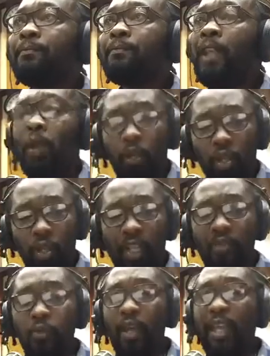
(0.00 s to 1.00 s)
We'll look
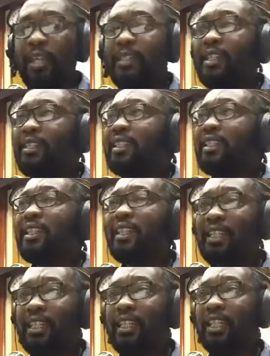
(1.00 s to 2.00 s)
at where these
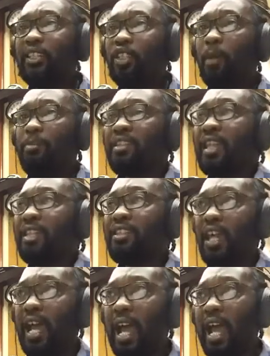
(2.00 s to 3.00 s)
illegal dump sites
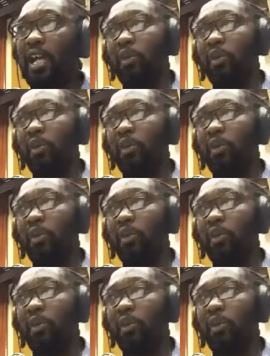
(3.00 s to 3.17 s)
are.